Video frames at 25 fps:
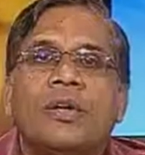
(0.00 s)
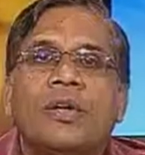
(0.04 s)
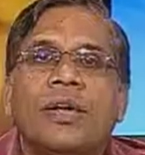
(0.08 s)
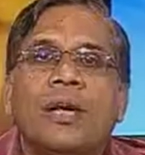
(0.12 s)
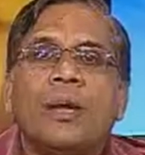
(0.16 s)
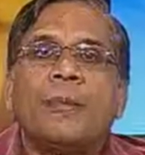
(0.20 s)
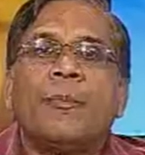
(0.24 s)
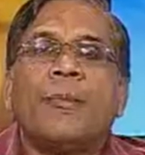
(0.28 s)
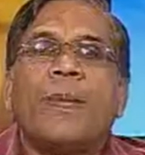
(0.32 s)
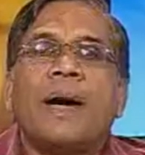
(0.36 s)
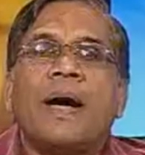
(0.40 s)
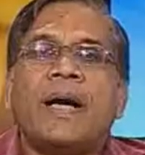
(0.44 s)

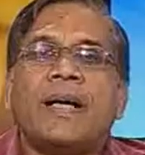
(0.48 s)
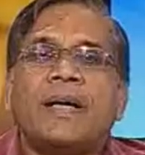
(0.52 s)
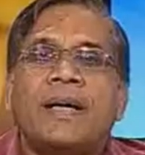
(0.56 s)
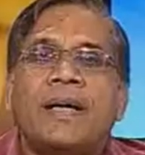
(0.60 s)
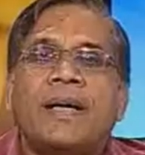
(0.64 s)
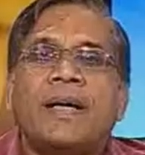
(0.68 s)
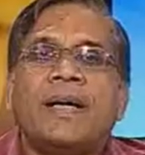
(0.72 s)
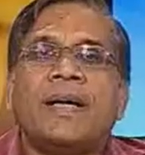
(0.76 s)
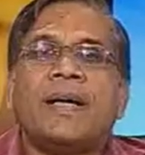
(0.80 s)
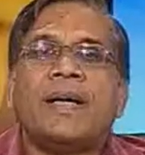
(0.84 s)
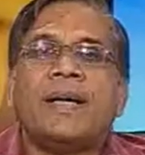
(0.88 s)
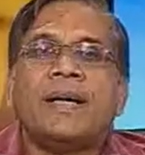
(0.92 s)

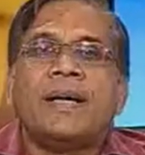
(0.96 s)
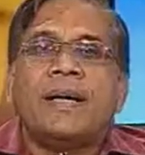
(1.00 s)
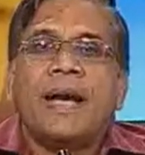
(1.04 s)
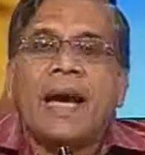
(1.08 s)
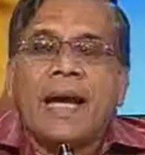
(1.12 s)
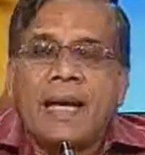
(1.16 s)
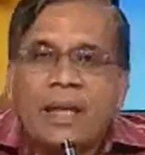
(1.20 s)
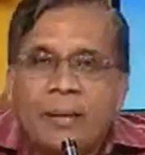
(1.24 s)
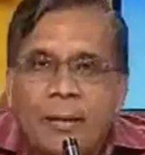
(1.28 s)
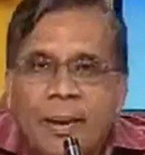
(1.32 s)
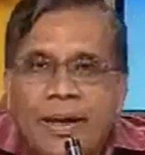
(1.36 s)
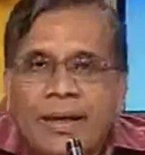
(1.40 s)
imparting
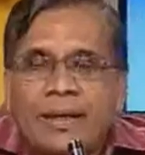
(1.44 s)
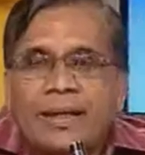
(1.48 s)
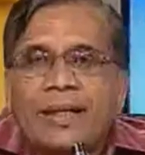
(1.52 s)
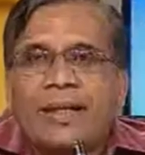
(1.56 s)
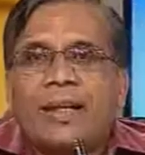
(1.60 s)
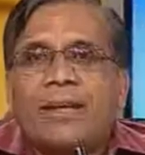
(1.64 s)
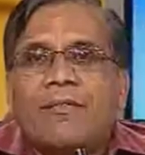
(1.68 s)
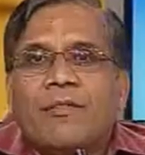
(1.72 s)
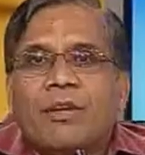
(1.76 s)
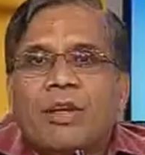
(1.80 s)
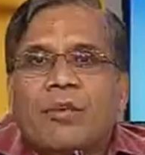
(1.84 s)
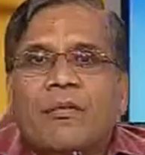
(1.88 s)
elementary
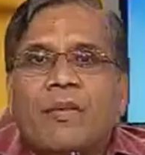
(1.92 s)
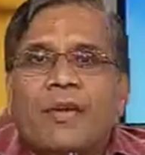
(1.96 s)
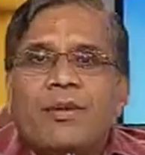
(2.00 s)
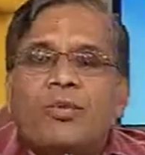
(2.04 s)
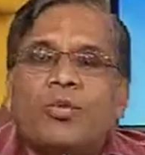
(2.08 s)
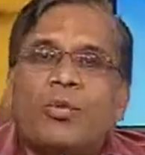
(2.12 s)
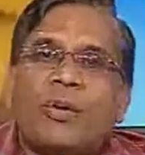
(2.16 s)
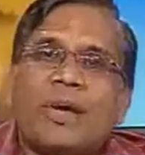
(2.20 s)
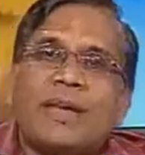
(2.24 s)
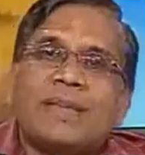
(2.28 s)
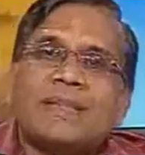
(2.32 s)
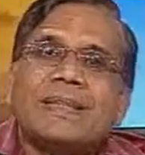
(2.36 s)
level of
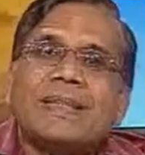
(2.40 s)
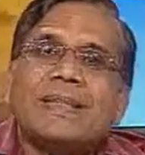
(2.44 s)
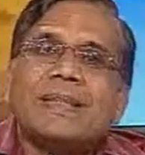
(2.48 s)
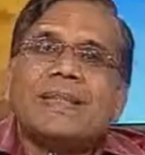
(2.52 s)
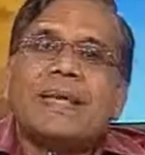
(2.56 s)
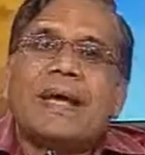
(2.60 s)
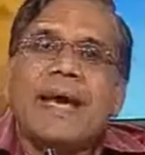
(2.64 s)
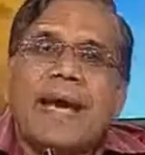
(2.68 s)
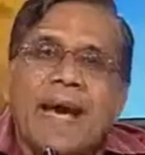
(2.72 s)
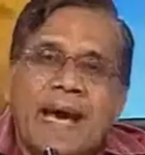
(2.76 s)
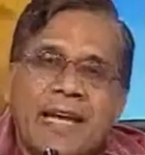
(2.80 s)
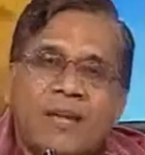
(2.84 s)
education
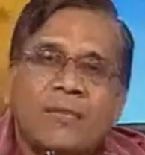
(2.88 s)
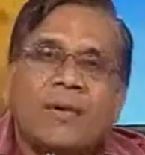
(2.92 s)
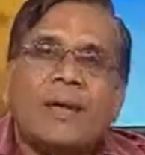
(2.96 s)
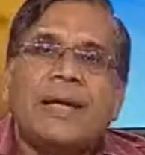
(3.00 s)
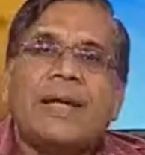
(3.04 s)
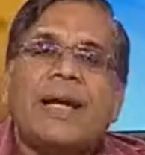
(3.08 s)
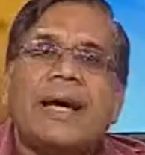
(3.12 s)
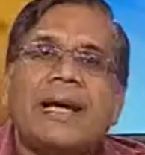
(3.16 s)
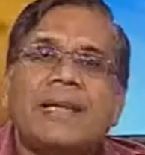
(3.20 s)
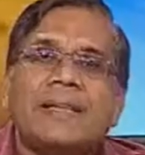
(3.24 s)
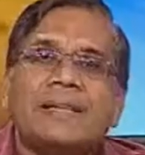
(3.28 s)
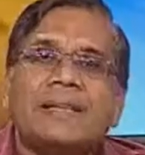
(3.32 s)
as
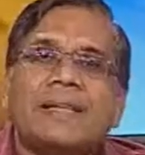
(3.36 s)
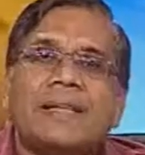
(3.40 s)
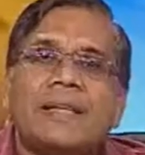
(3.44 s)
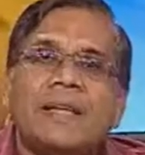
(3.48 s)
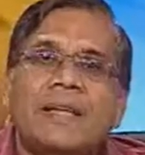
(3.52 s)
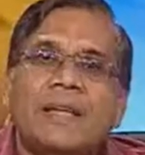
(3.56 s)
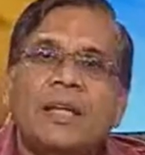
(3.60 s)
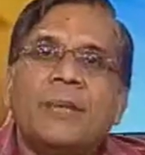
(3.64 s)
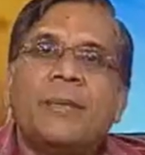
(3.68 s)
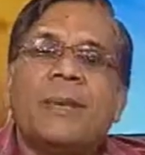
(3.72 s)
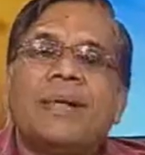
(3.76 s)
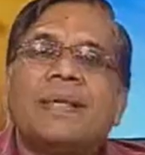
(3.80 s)
well as
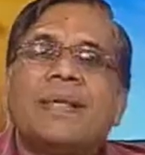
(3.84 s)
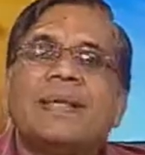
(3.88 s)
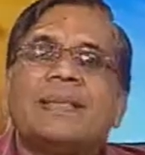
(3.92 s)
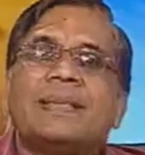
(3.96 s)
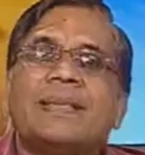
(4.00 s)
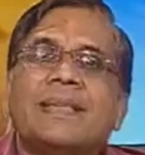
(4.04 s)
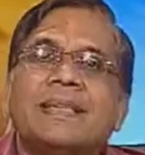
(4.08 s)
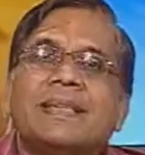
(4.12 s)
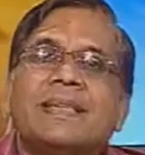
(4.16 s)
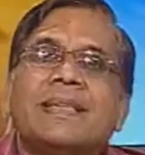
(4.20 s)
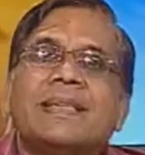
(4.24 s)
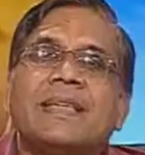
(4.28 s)
remaining
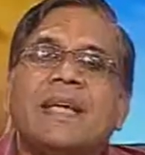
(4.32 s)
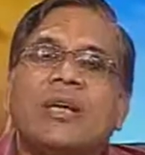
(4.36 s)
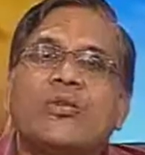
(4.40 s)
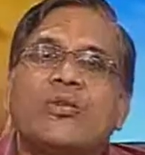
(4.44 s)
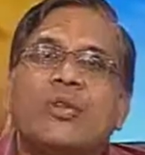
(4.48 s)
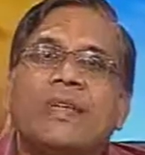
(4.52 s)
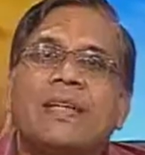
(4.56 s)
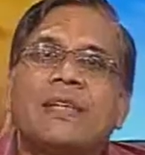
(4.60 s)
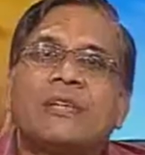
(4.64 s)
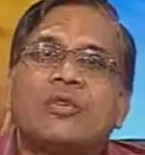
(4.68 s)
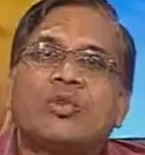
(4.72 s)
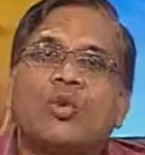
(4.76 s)

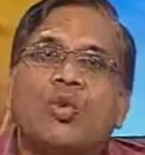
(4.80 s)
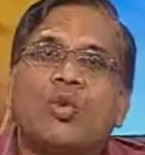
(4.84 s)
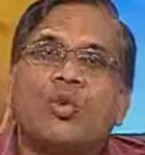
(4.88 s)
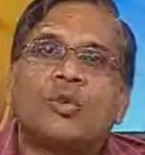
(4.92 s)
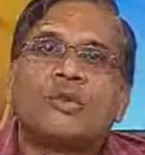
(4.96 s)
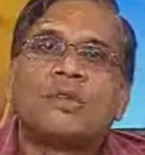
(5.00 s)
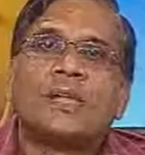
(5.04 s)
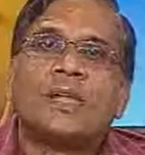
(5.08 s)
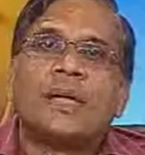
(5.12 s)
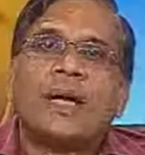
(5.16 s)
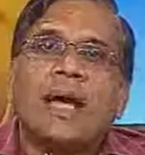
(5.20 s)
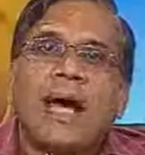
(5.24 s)
60,000
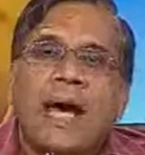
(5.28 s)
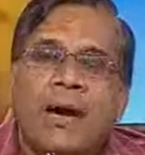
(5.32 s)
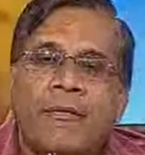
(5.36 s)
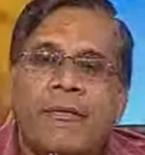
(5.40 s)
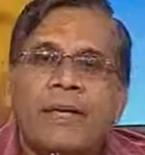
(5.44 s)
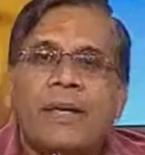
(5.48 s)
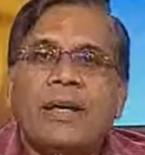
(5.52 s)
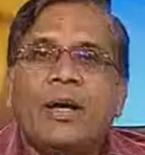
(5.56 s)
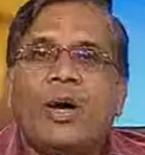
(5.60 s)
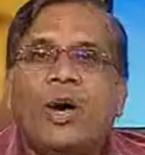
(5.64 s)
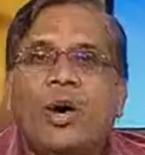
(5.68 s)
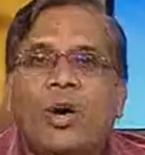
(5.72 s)
schools
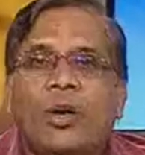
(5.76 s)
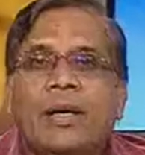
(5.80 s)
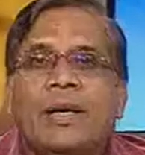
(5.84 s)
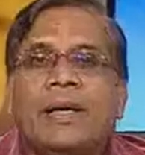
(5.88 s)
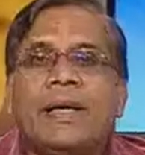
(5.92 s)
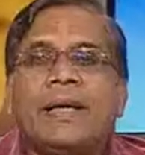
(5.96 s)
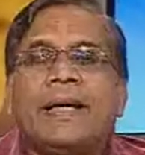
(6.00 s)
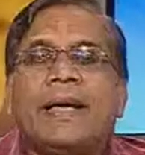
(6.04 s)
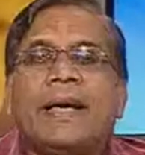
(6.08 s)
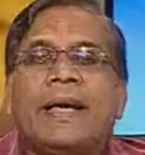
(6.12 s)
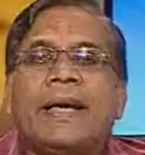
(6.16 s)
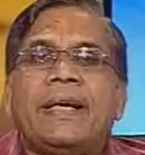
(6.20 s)
having
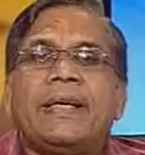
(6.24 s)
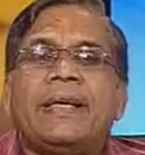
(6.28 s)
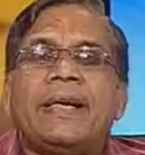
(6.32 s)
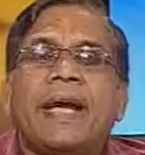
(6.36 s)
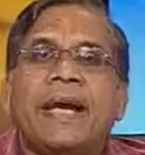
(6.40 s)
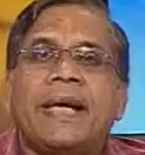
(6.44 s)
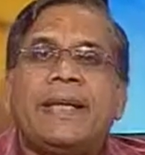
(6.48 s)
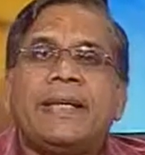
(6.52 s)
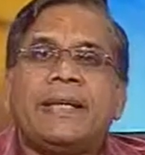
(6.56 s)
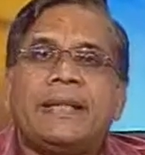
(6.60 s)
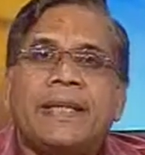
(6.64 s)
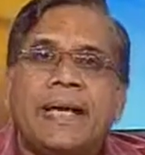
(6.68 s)
only grade
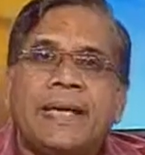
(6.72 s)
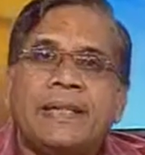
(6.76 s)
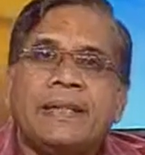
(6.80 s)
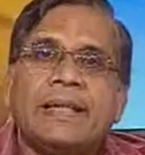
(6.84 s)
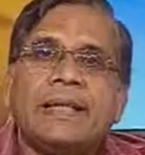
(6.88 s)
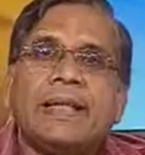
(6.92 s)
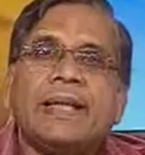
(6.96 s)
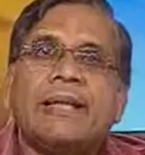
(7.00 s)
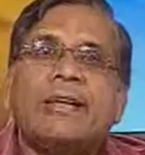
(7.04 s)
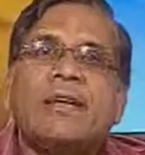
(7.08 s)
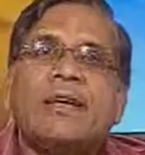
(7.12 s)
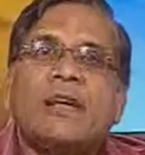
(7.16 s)
9, 10,
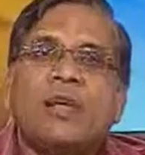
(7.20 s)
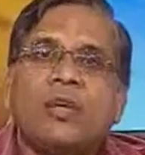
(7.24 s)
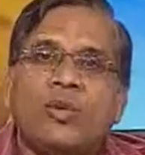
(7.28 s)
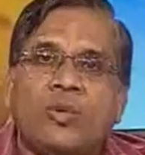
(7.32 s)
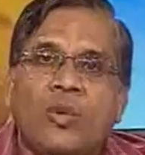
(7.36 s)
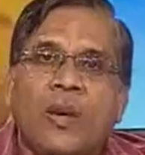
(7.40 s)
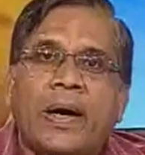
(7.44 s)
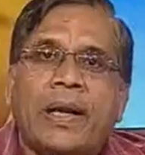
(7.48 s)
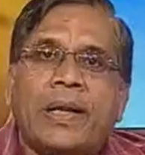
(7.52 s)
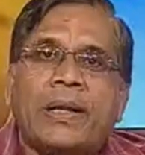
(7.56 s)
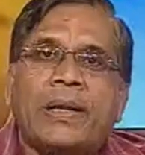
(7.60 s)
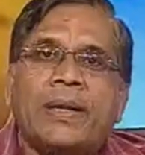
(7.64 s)
11 and
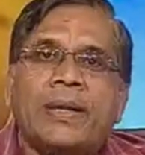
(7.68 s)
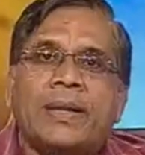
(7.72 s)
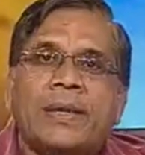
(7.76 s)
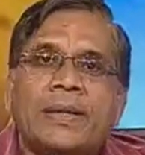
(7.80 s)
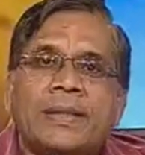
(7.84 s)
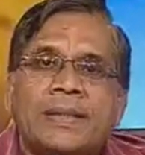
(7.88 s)
12.